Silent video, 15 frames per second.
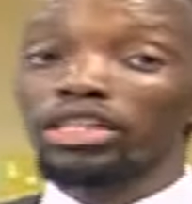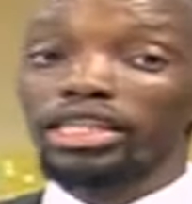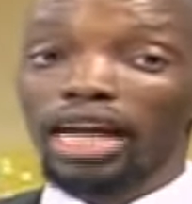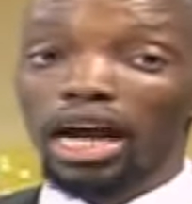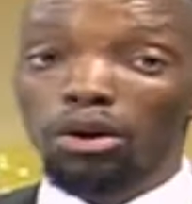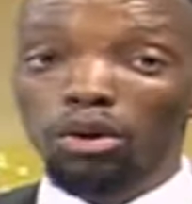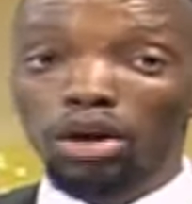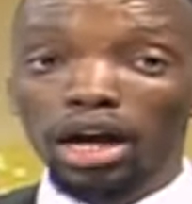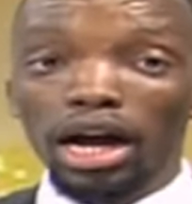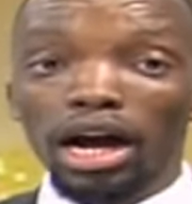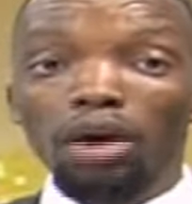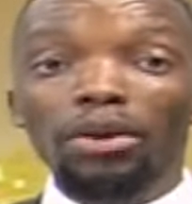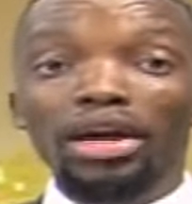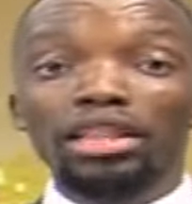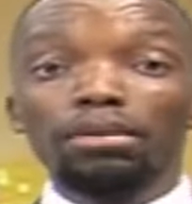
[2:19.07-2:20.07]
in Narok,
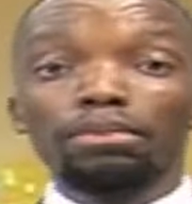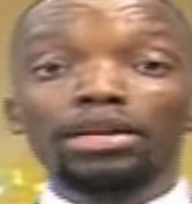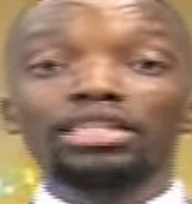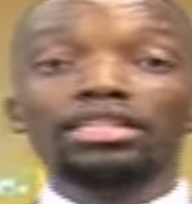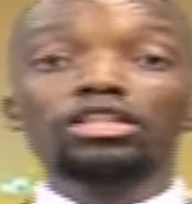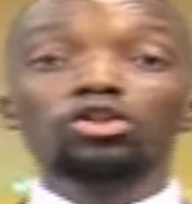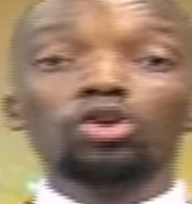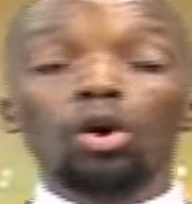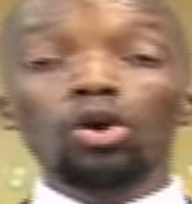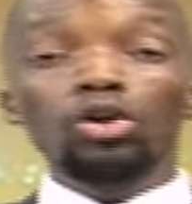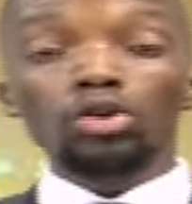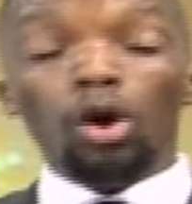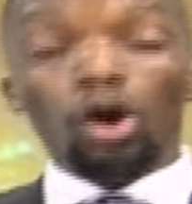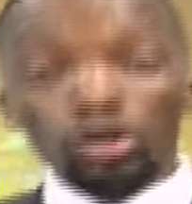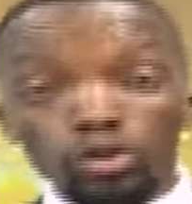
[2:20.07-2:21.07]
uh, where the president al
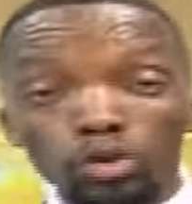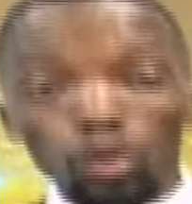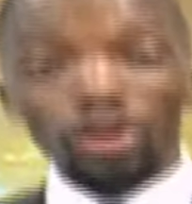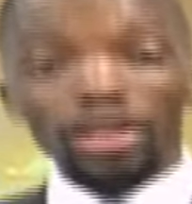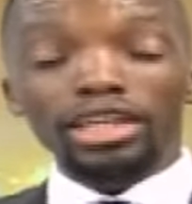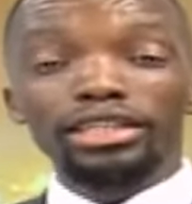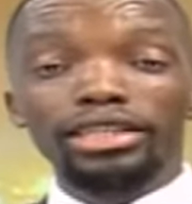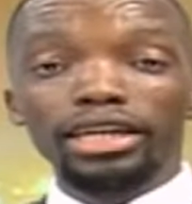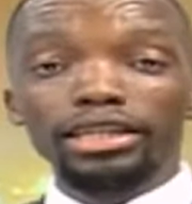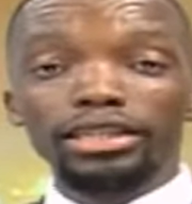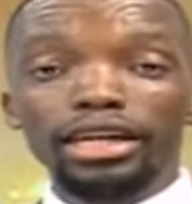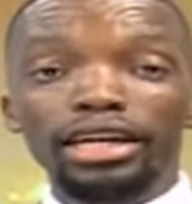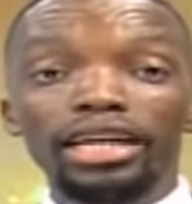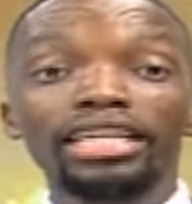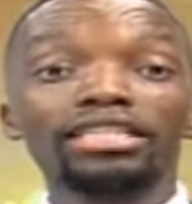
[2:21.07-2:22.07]
also
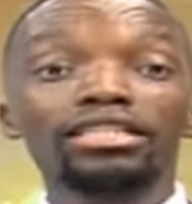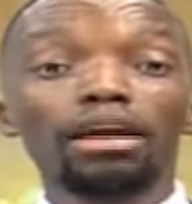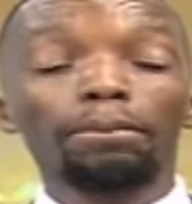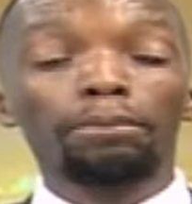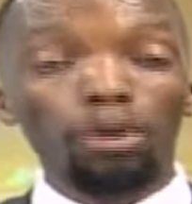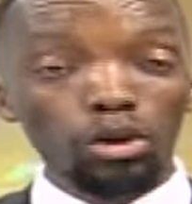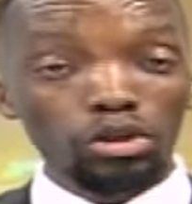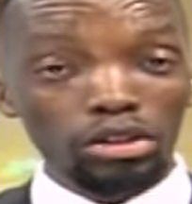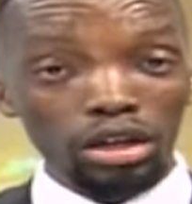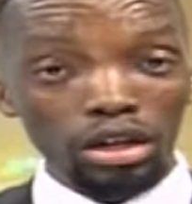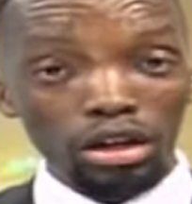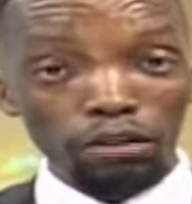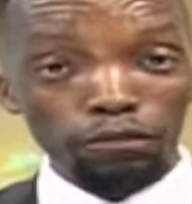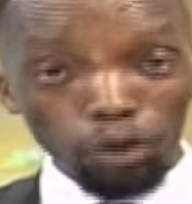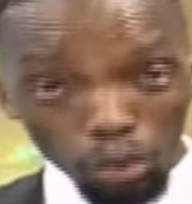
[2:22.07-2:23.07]
reiterated his support
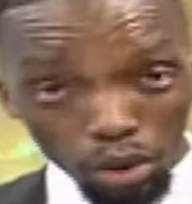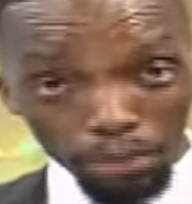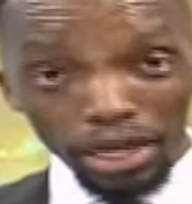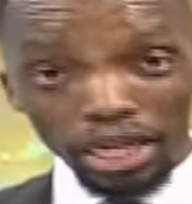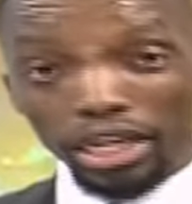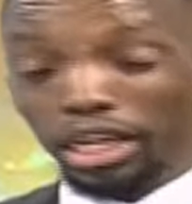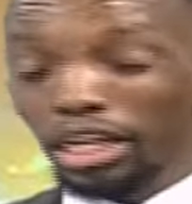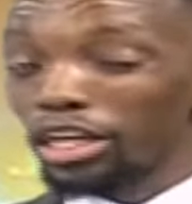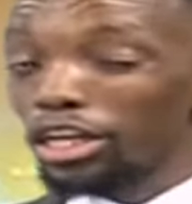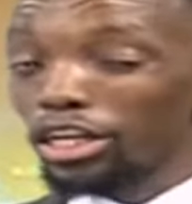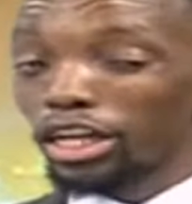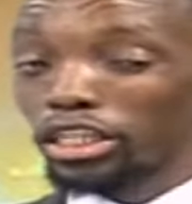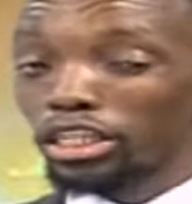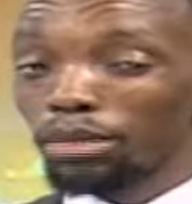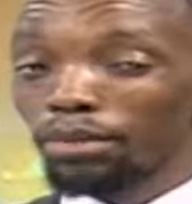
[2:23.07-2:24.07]
for women in
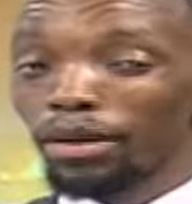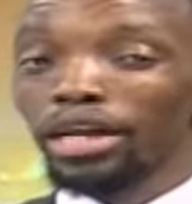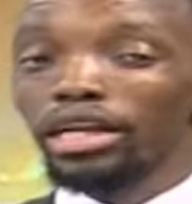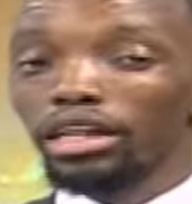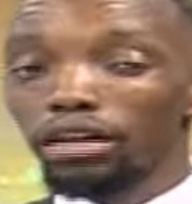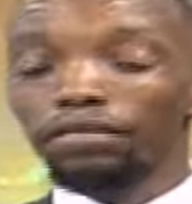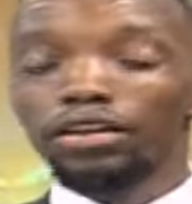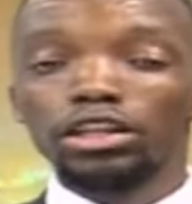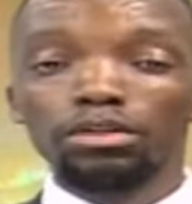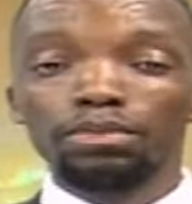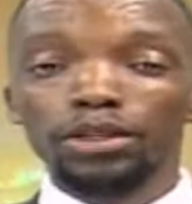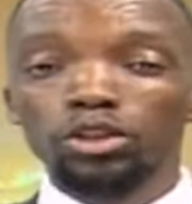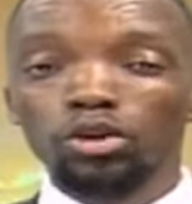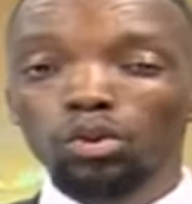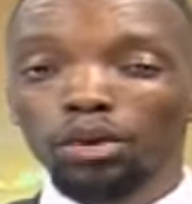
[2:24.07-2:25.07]
leadership in a very
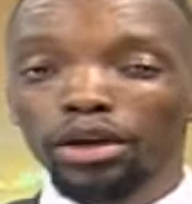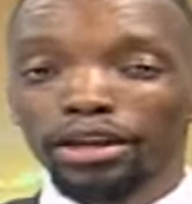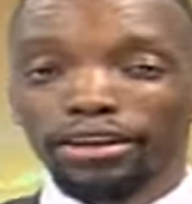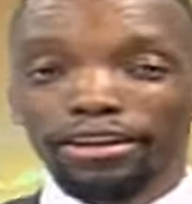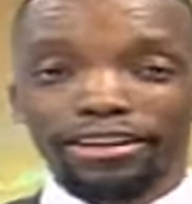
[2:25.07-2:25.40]
special way.